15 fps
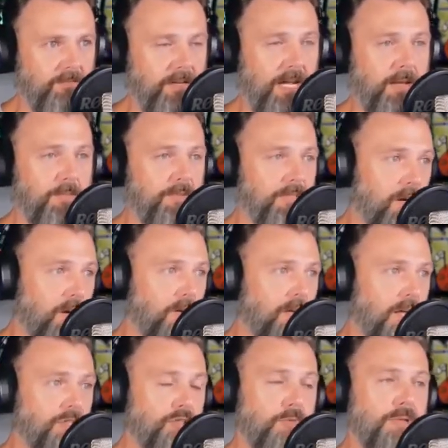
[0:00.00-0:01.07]
I am
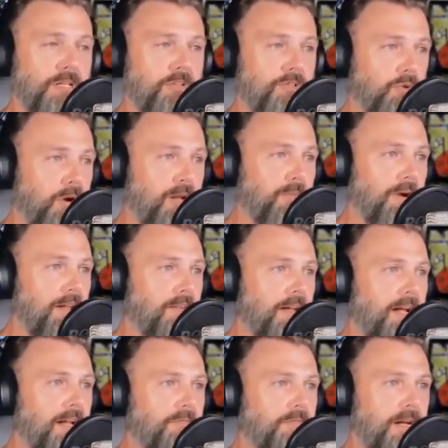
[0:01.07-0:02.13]
young. I should be enjoying my
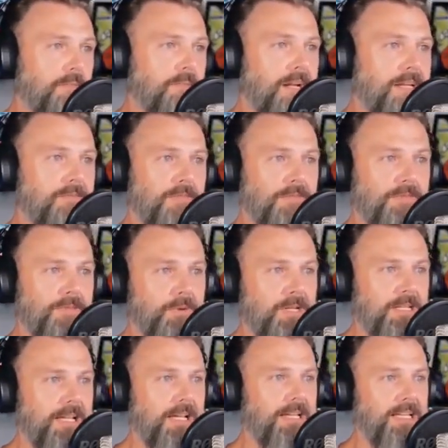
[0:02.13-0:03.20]
life. I'm not even 30
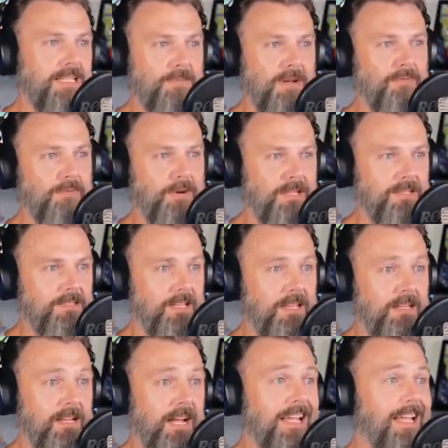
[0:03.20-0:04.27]
yet, as my friend
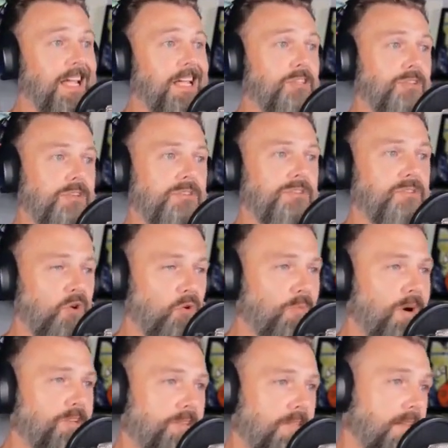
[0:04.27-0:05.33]
said. I aged so
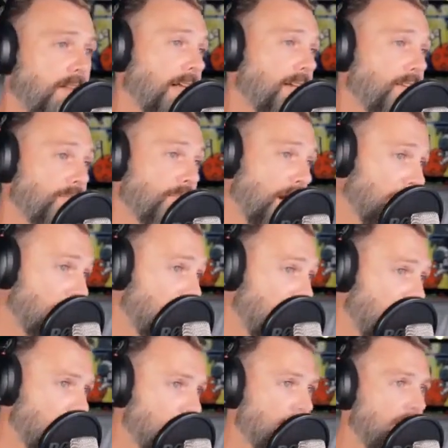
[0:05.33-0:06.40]
much in the last 5
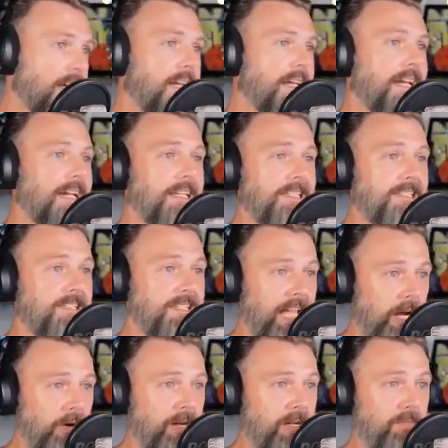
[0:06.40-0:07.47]
years. It is
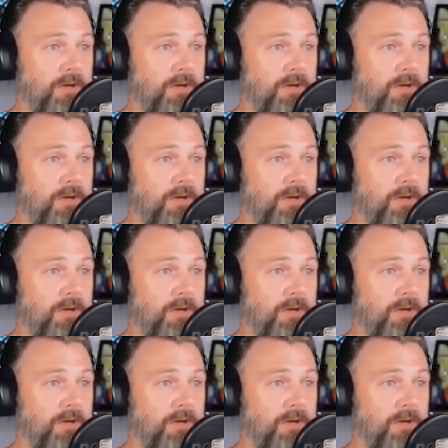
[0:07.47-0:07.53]
scary.